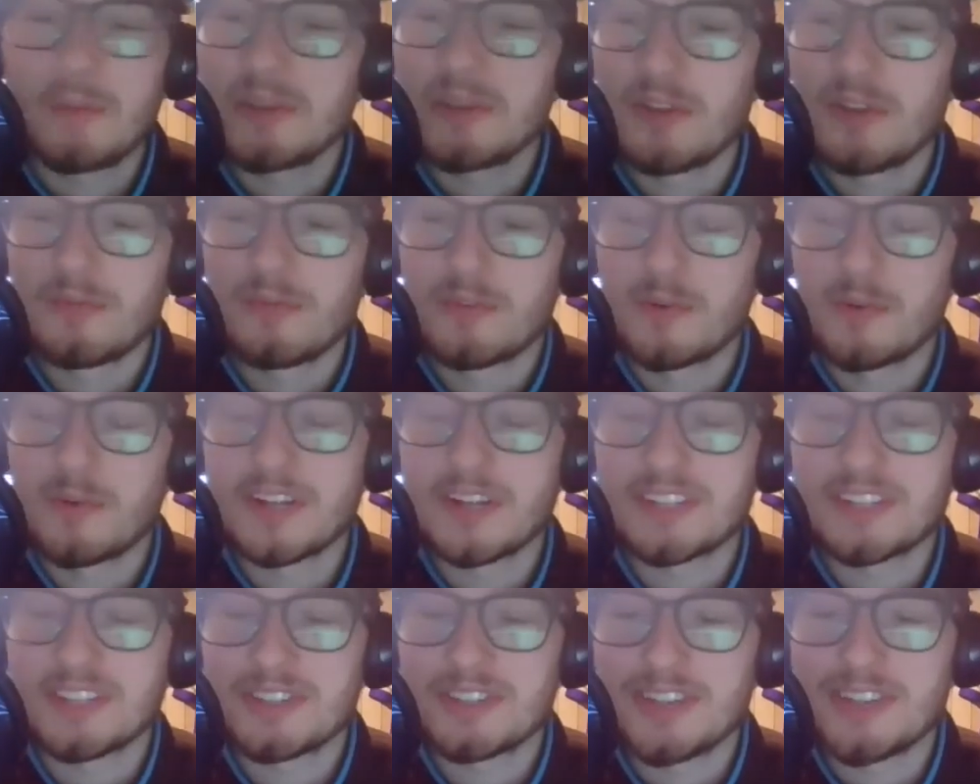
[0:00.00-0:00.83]
good for
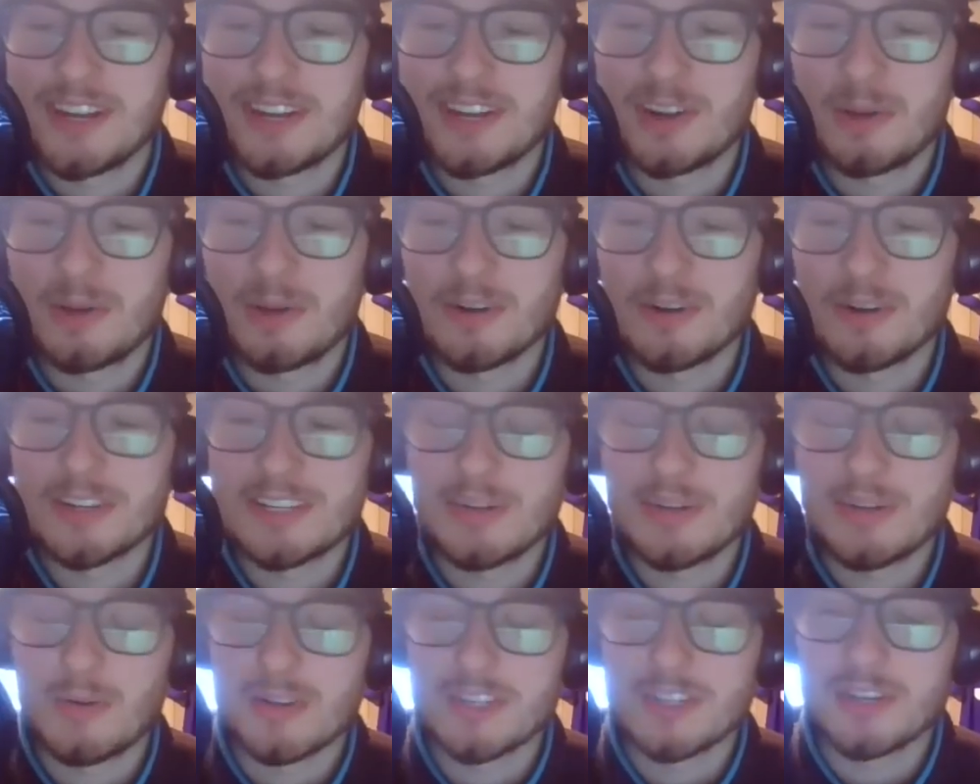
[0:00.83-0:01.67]
Wentz to change numbers.
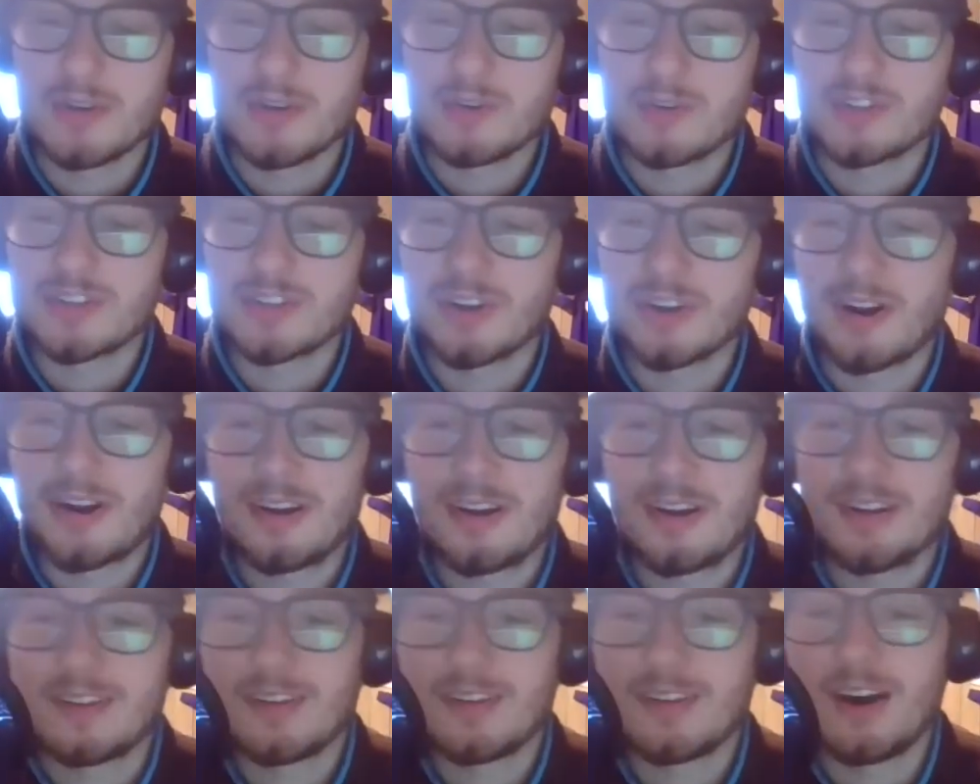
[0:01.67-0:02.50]
He wants a new
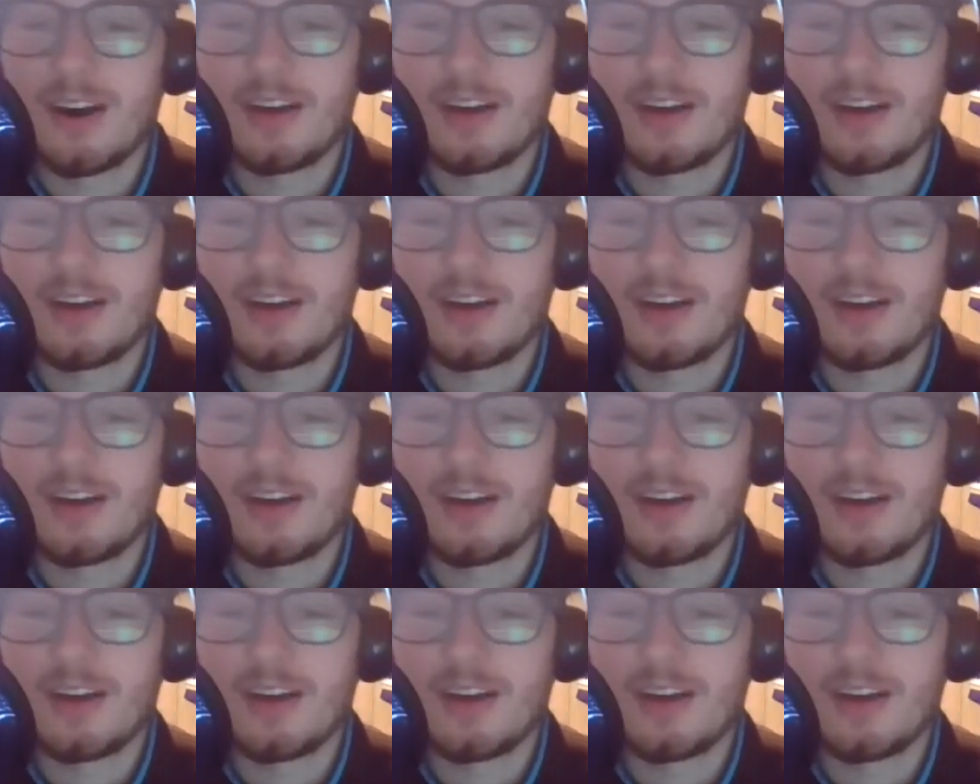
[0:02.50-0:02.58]
start.